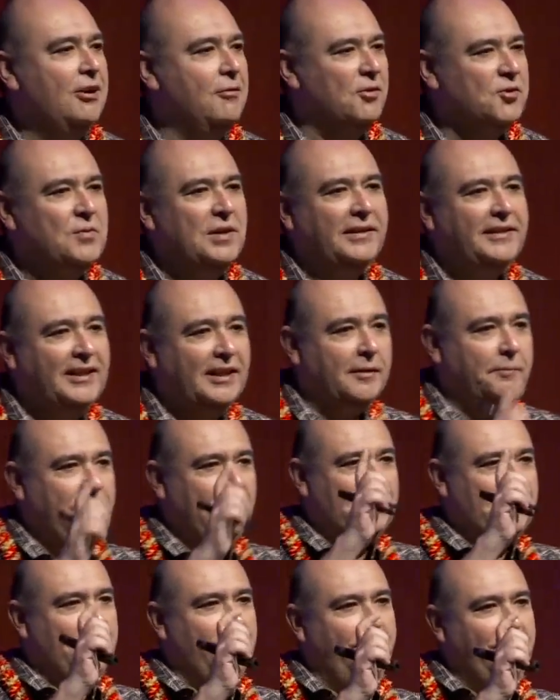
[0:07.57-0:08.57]
I almost want to take a
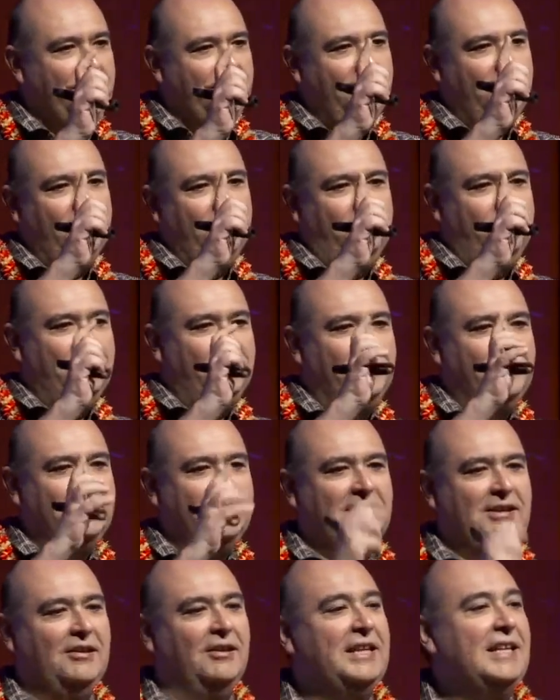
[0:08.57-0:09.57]
picture of you to put
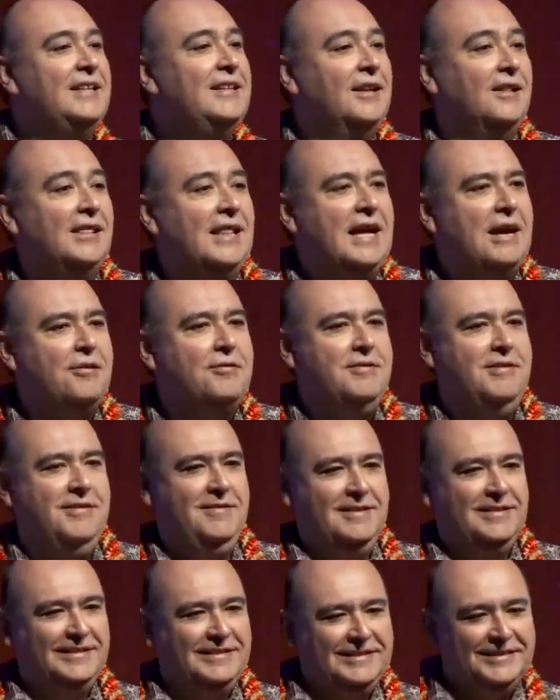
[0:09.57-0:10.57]
in the cloud.
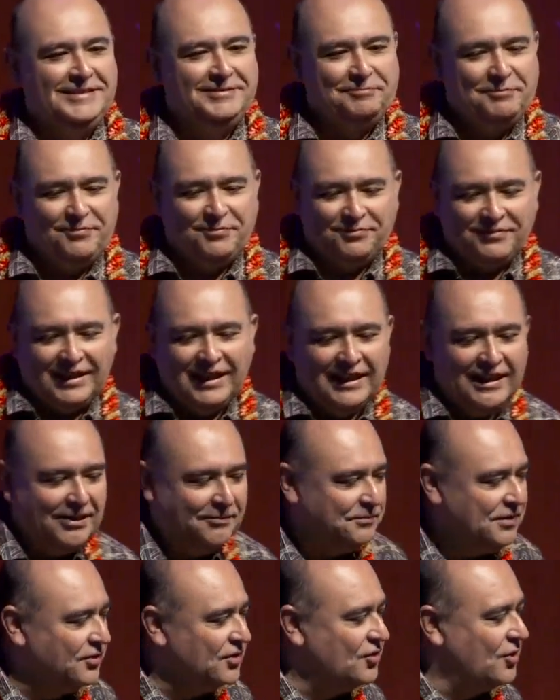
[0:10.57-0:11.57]

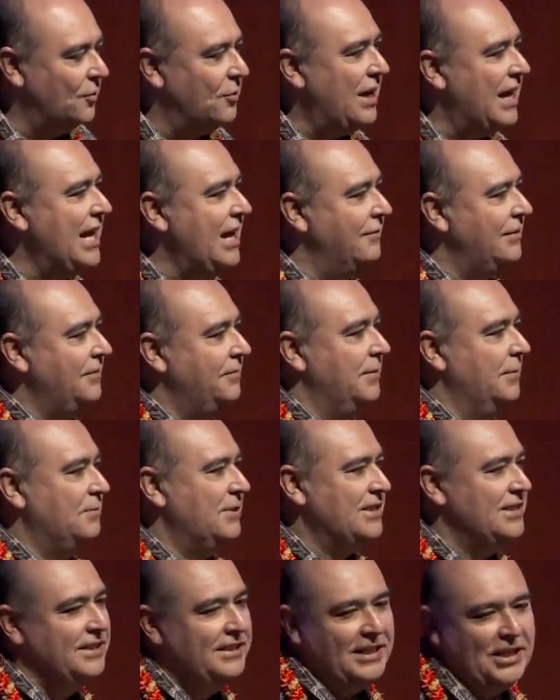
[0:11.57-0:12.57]
So I have a
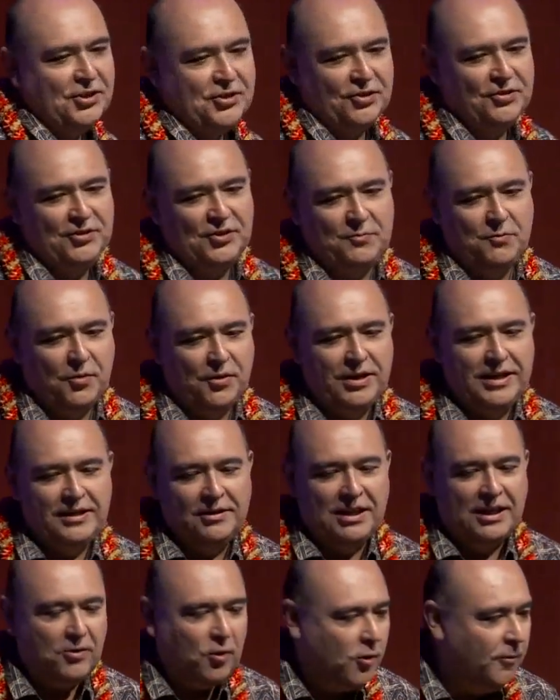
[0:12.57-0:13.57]
presentation this morning
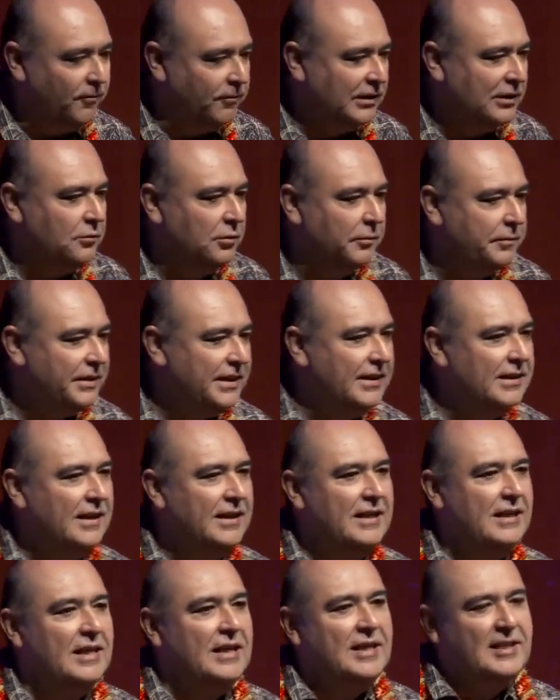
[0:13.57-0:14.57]
that hopefully will be
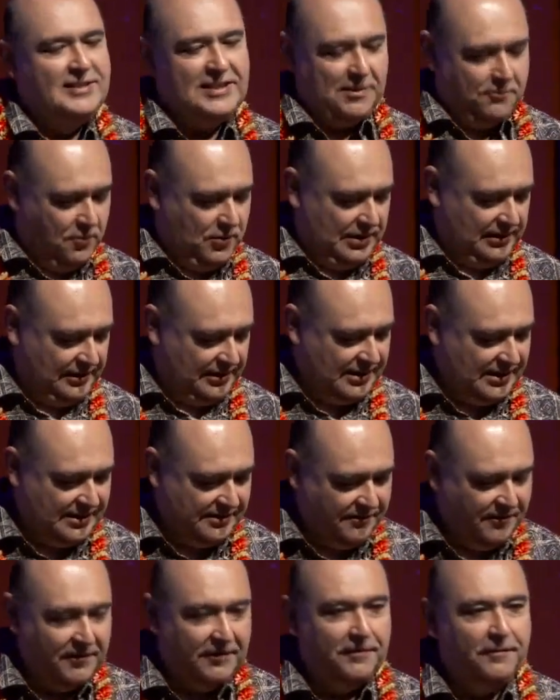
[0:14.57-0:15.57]
somewhat
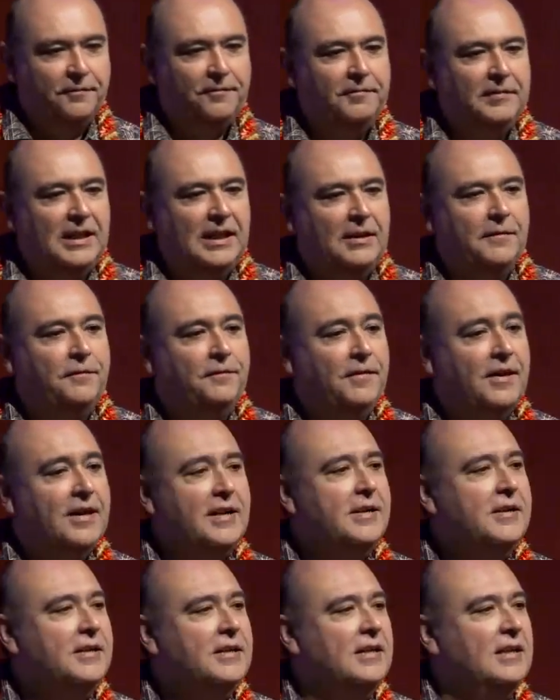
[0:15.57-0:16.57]

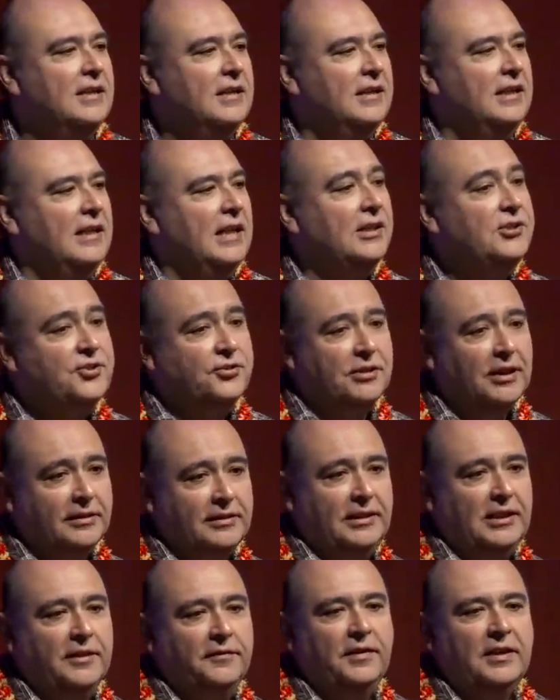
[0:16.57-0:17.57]
fun,
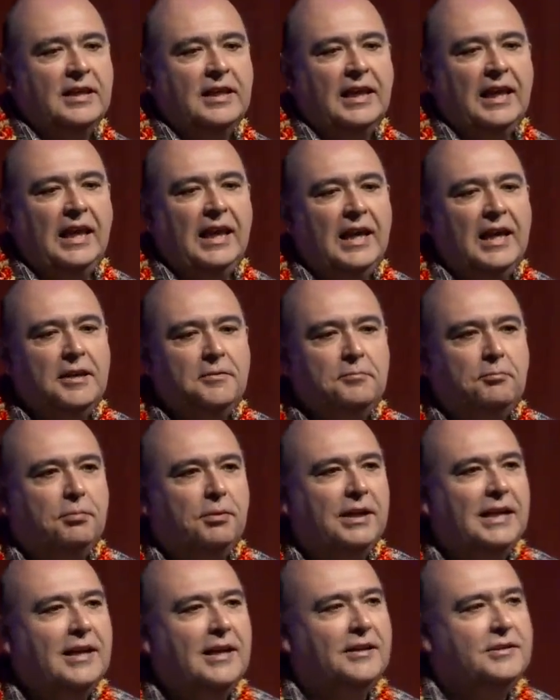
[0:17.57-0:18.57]
instructive, and
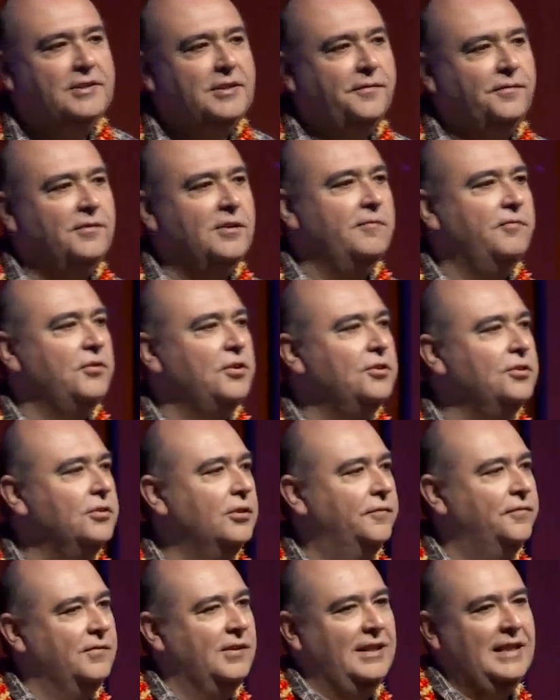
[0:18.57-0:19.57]
bring a different
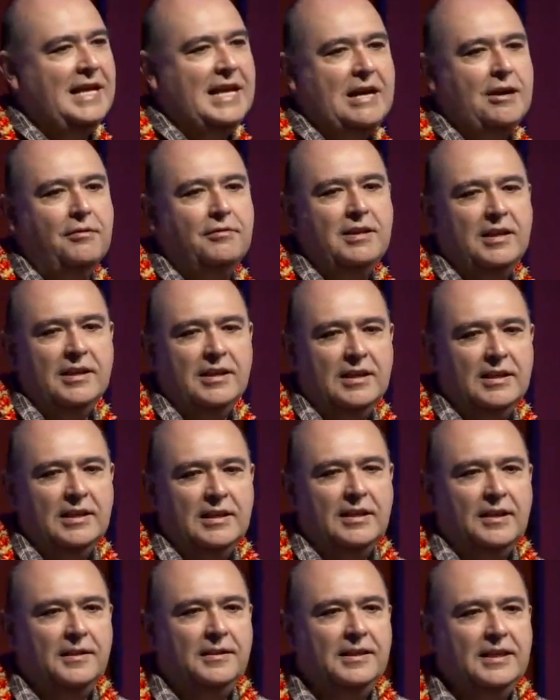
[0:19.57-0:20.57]
view of cloud
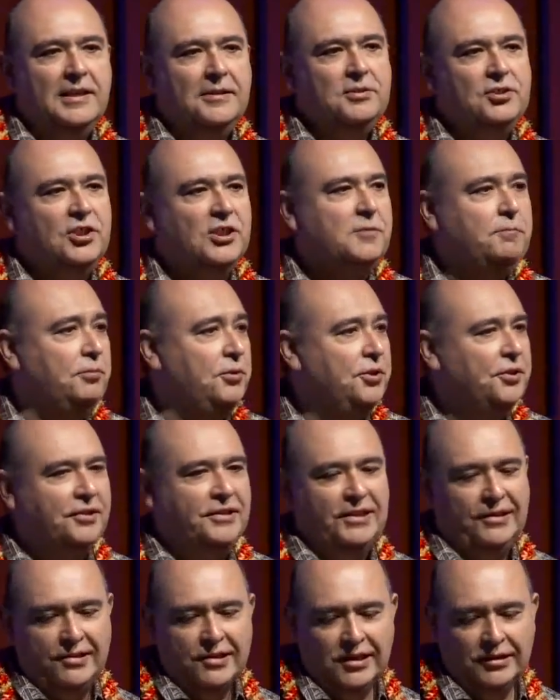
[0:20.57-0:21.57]
than just pure
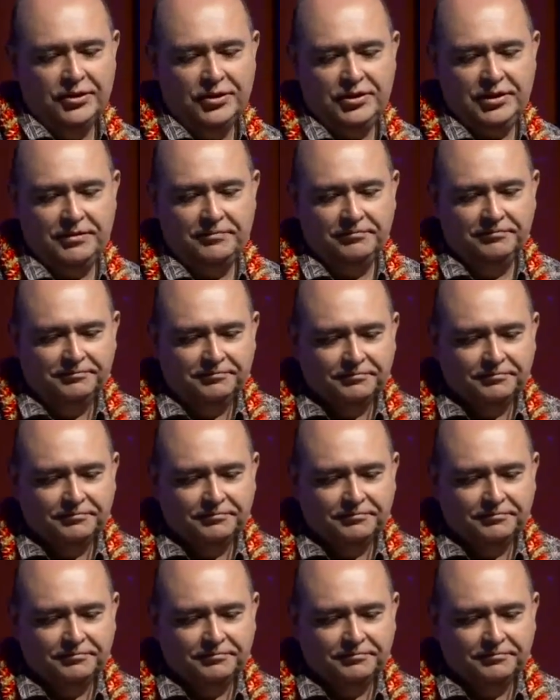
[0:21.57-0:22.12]
technology.